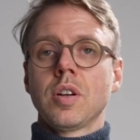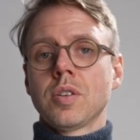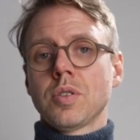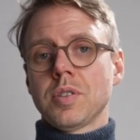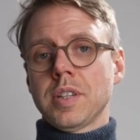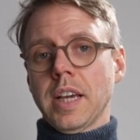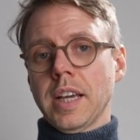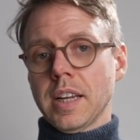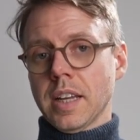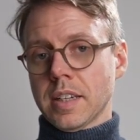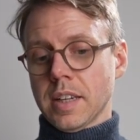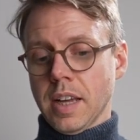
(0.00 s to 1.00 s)
to say
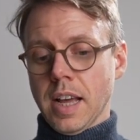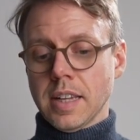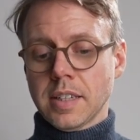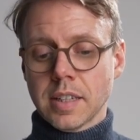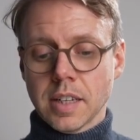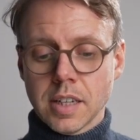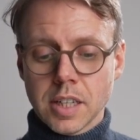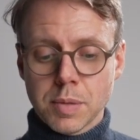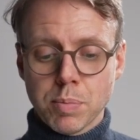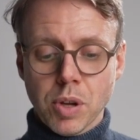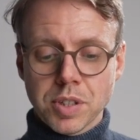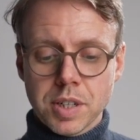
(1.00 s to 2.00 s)
that the Hessian is
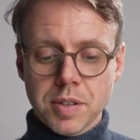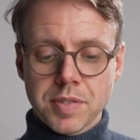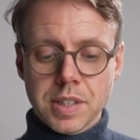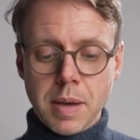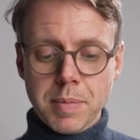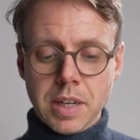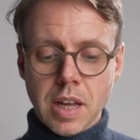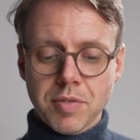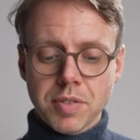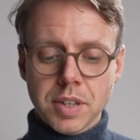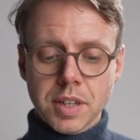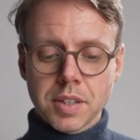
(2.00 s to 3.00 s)
positive
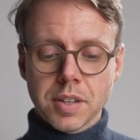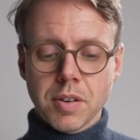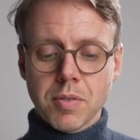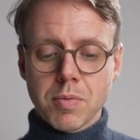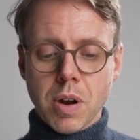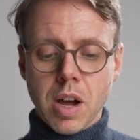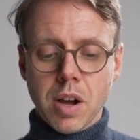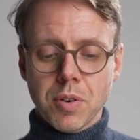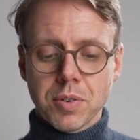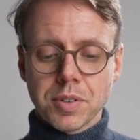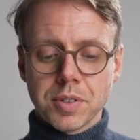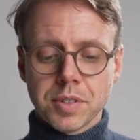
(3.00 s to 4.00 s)
semi-definite
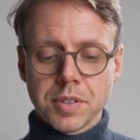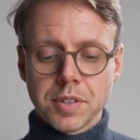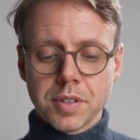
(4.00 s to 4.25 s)
around